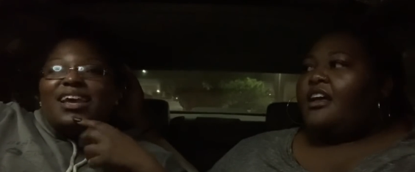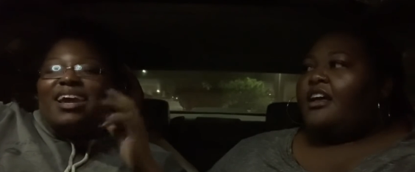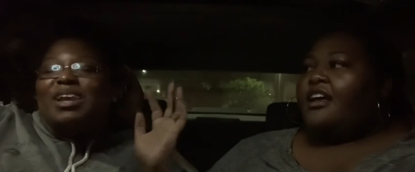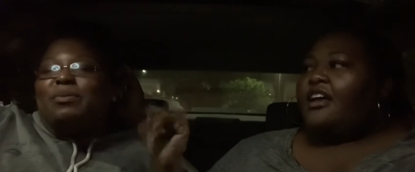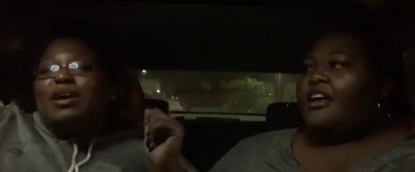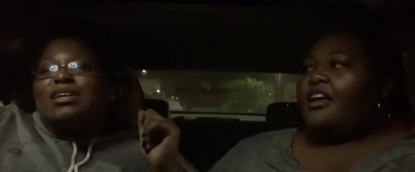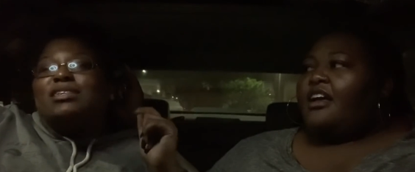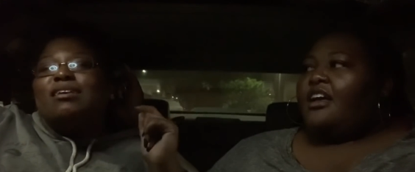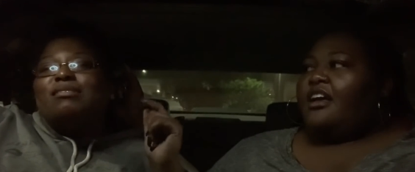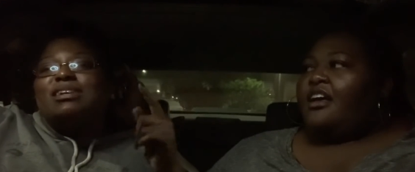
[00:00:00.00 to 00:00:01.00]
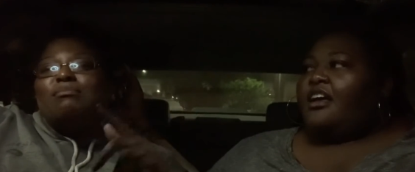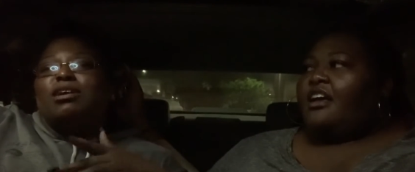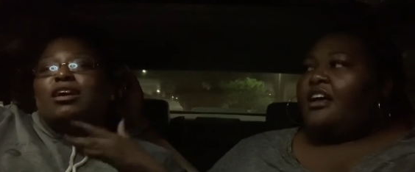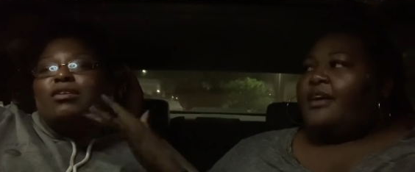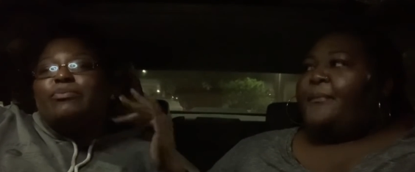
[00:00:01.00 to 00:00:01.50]
Speaker 1: Anyway, so it's time to
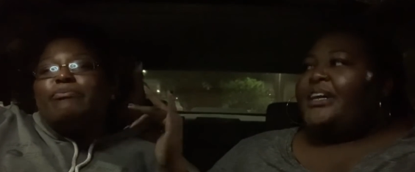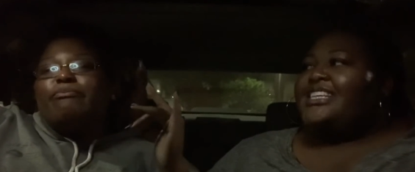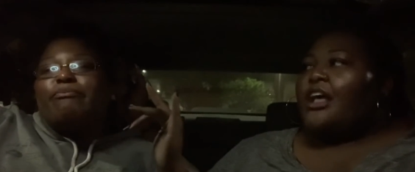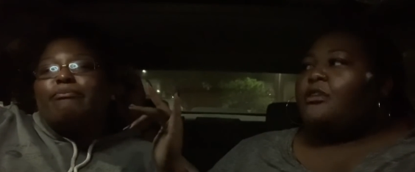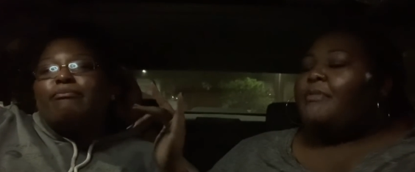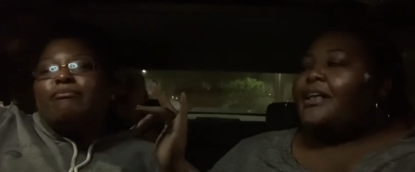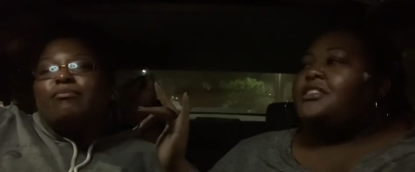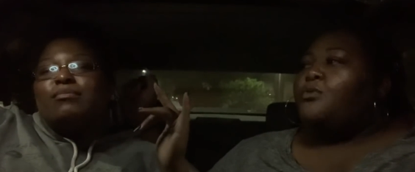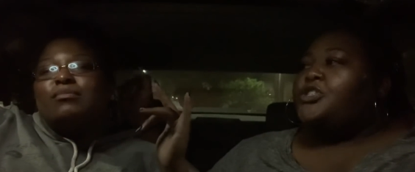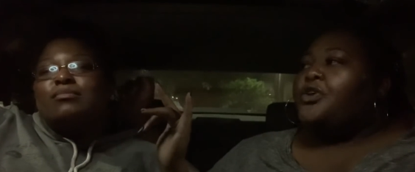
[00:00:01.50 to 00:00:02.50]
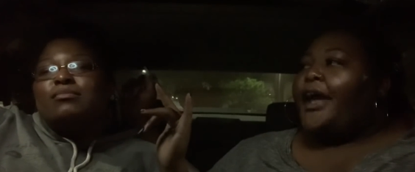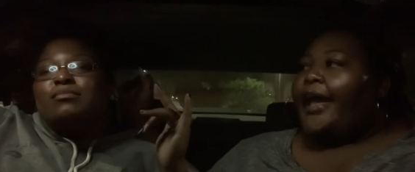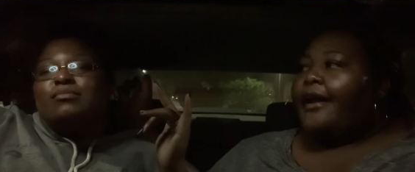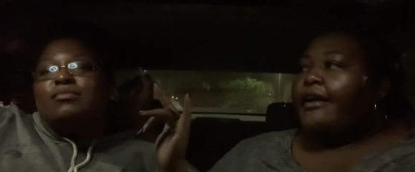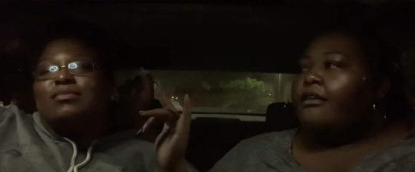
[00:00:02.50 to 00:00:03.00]
go.
Speaker 2: Because I was messing with your
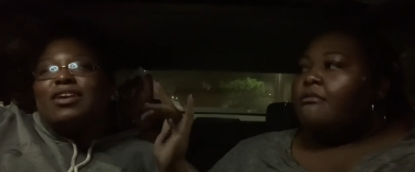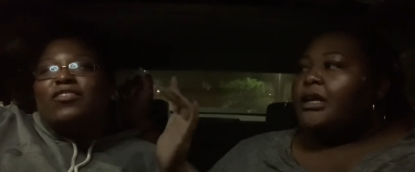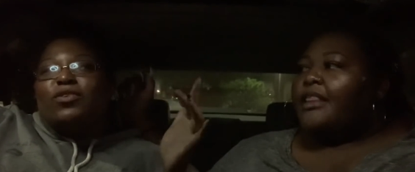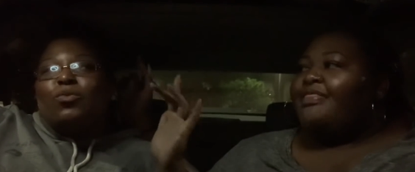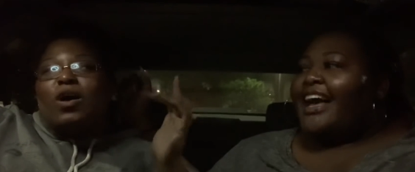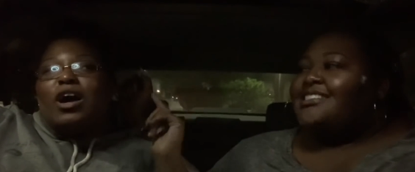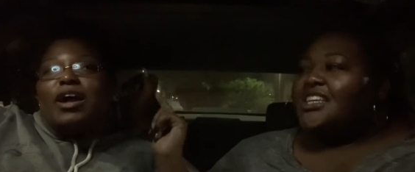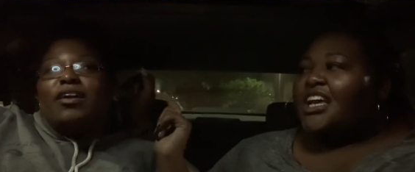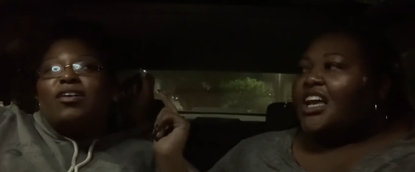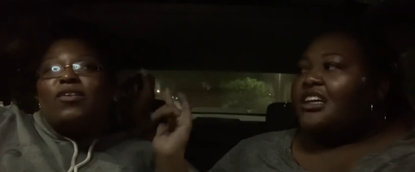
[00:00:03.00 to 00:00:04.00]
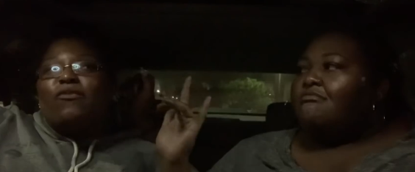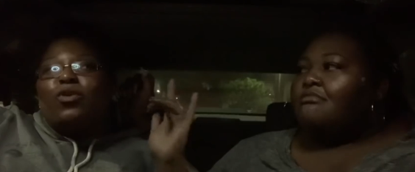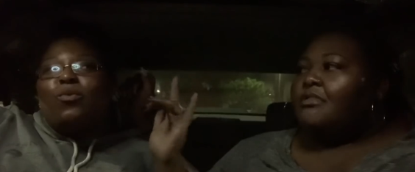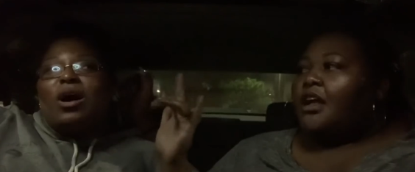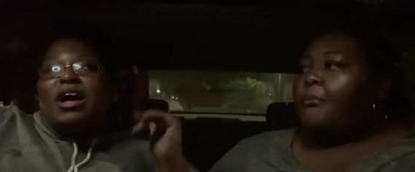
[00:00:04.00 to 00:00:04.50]
hair. For why? That's it. For
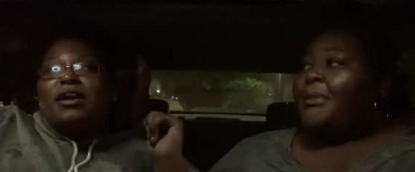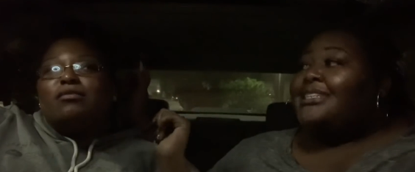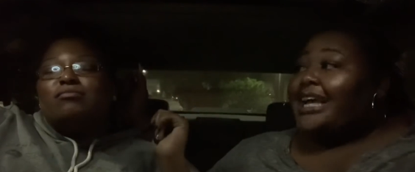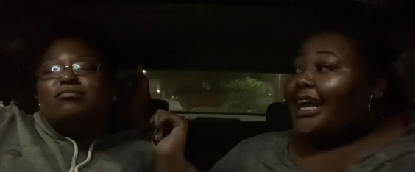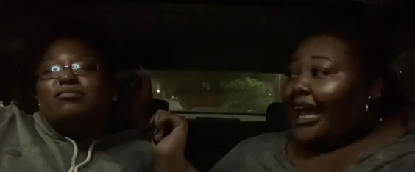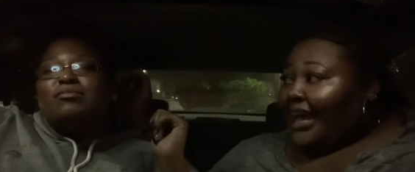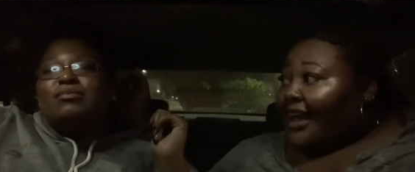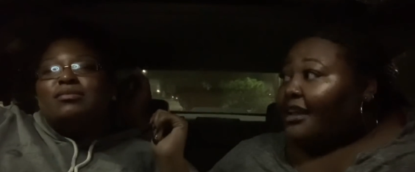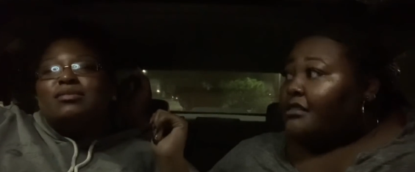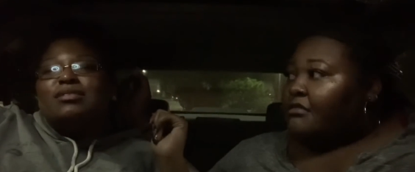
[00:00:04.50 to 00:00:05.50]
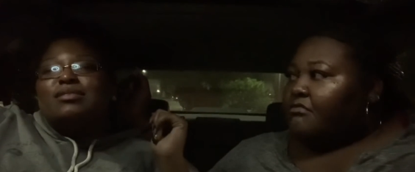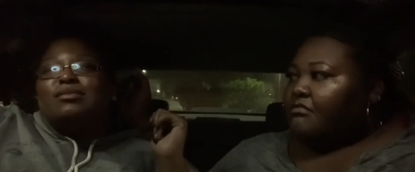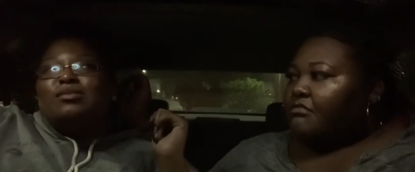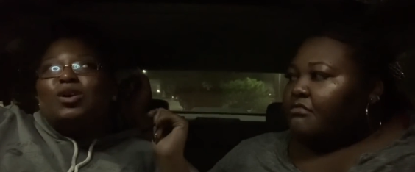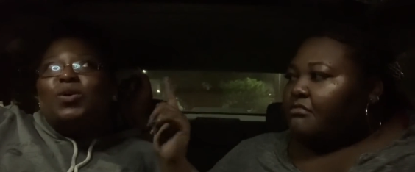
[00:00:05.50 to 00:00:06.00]
why? Because I can.
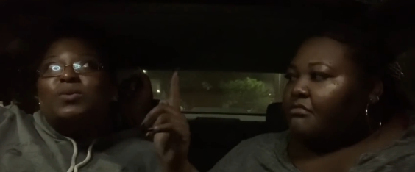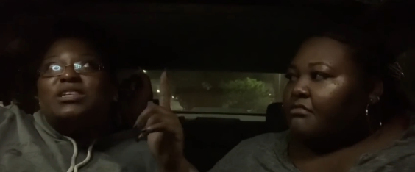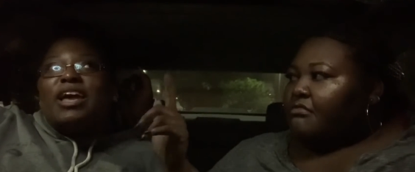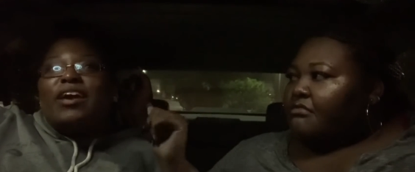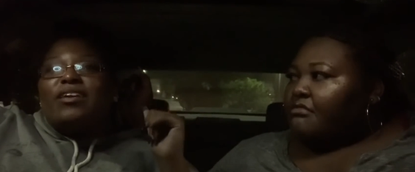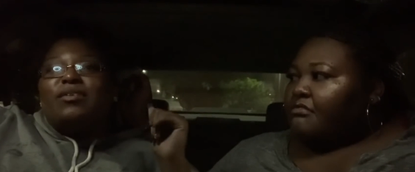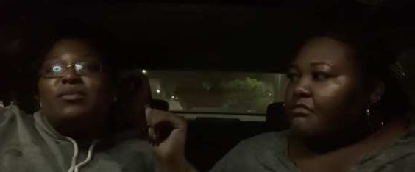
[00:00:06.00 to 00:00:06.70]
Speaker 1: Who said?